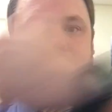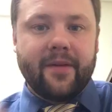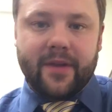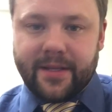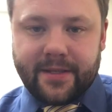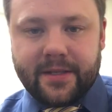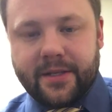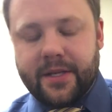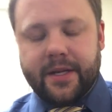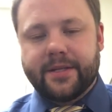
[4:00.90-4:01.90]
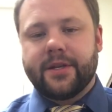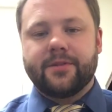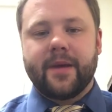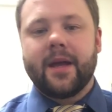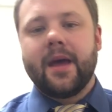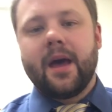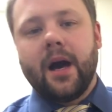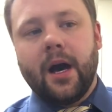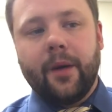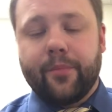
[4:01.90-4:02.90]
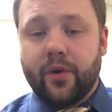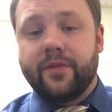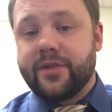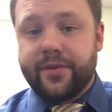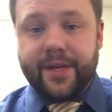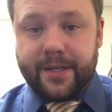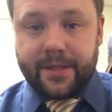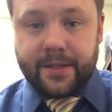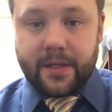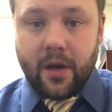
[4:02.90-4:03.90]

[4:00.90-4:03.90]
evidence, proves your thesis.